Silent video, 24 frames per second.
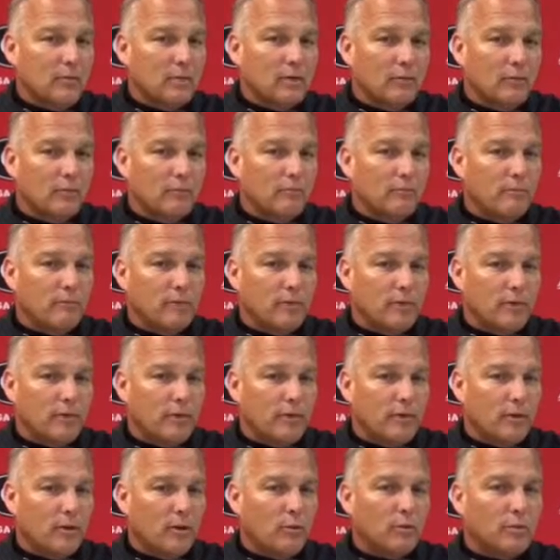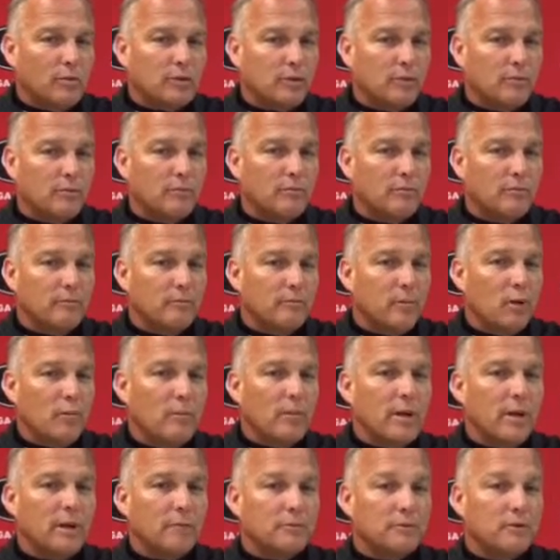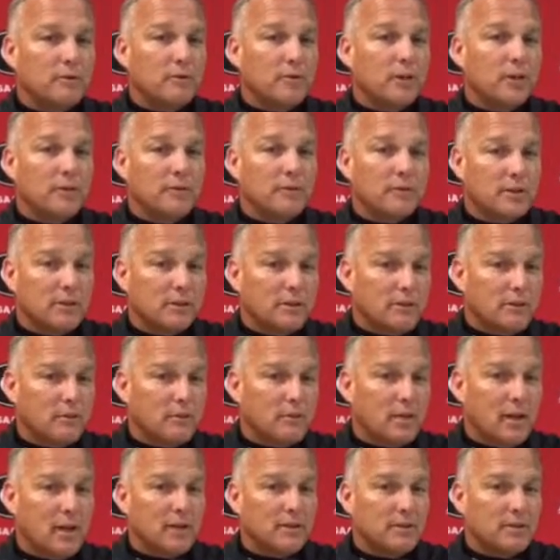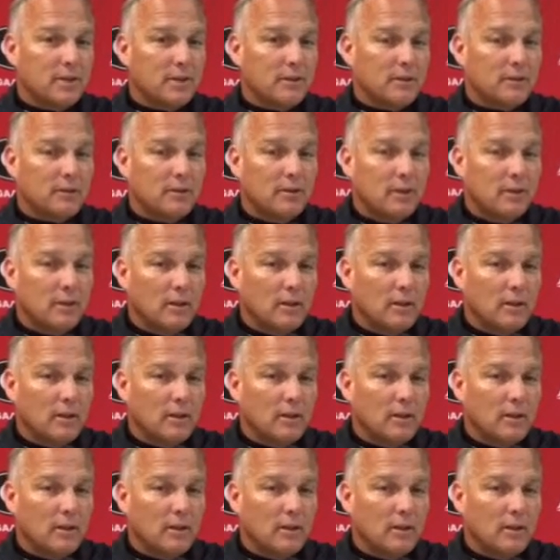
when there were some momentum shifts and some things that